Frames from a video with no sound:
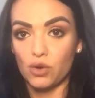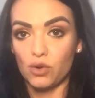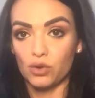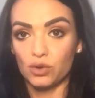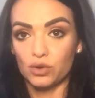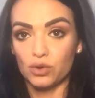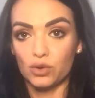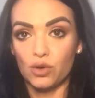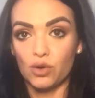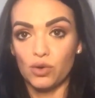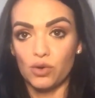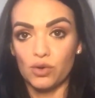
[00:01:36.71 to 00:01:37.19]

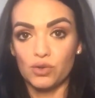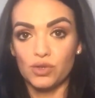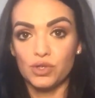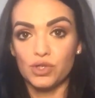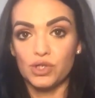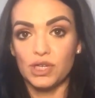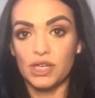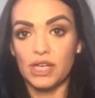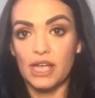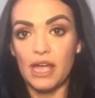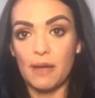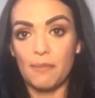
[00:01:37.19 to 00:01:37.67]
Gold Coast
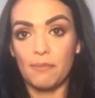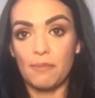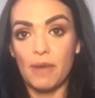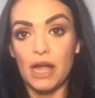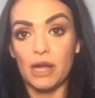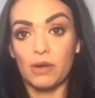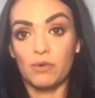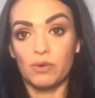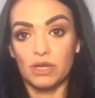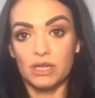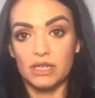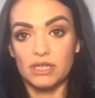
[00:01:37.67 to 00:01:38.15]
to get
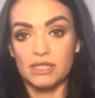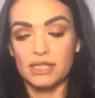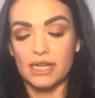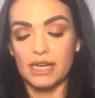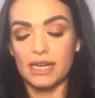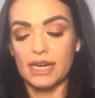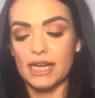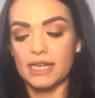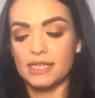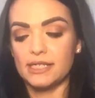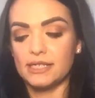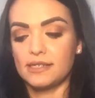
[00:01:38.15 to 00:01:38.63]
my real estate
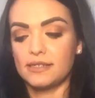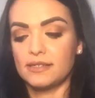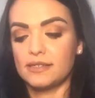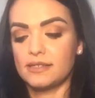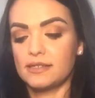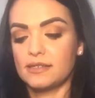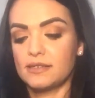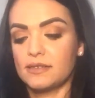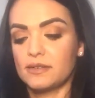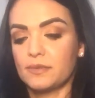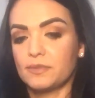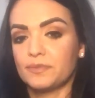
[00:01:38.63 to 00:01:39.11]

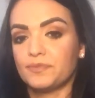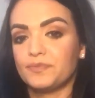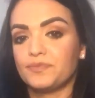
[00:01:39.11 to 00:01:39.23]
license.